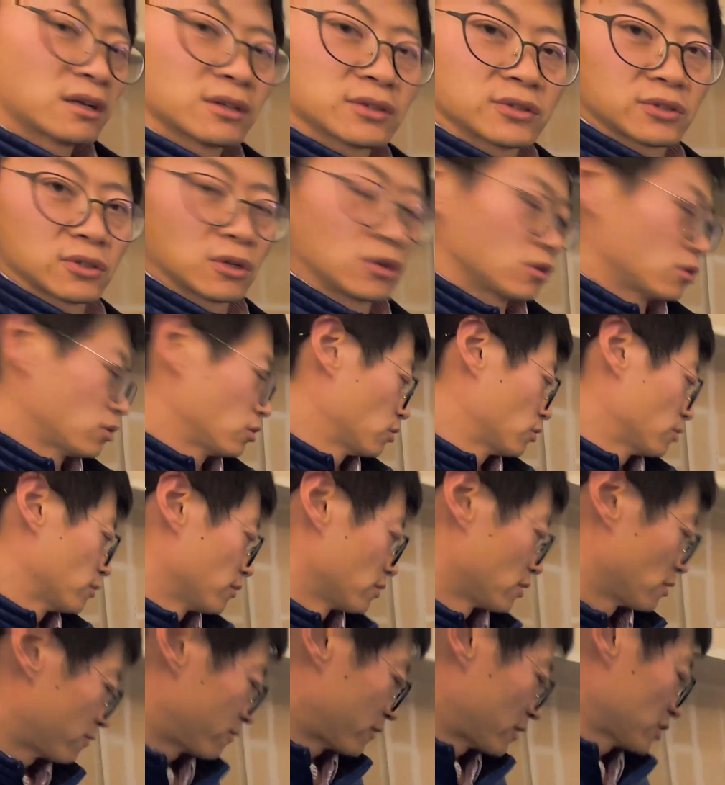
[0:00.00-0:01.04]
So
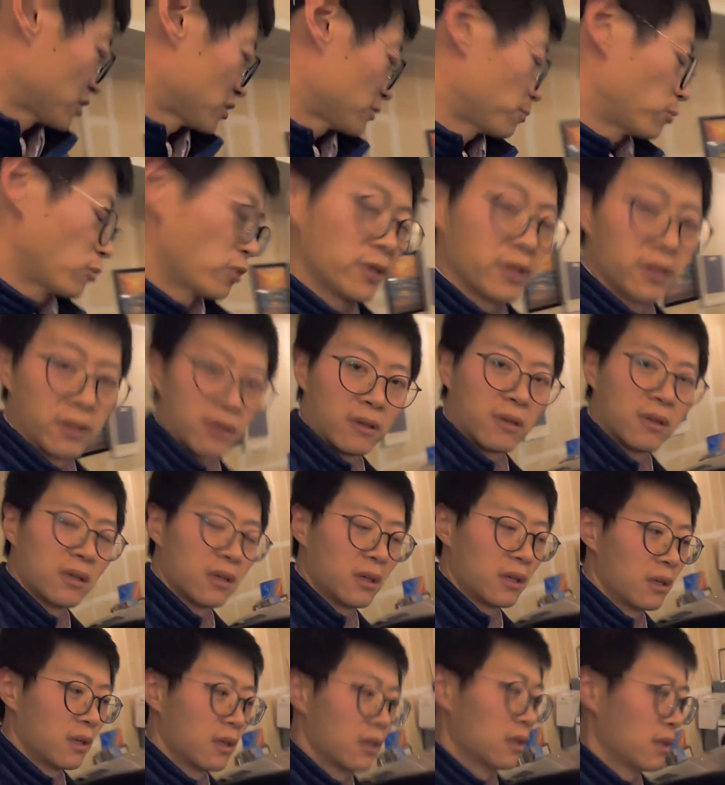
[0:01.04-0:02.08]
the first point,
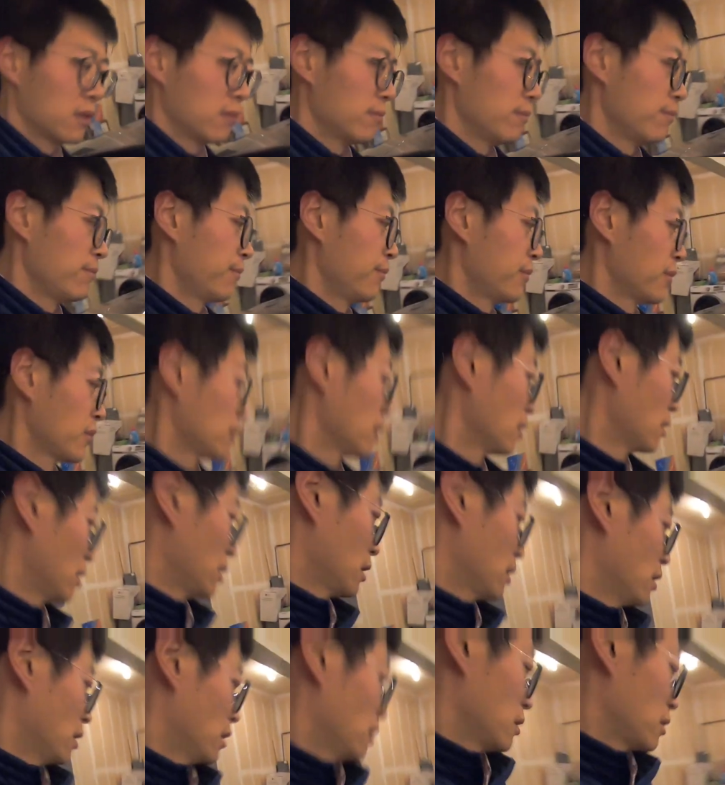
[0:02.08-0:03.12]

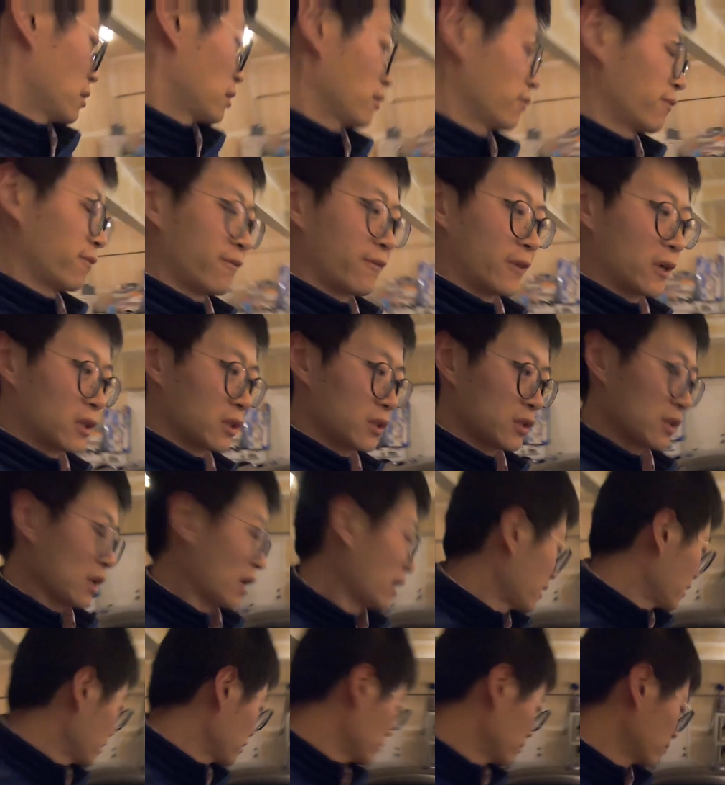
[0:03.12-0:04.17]
the first
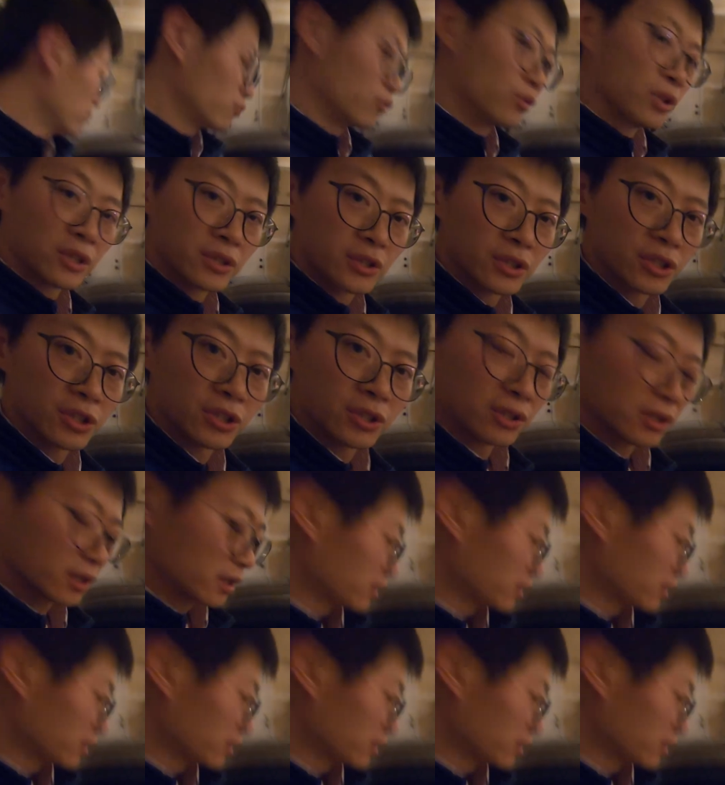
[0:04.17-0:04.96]
item which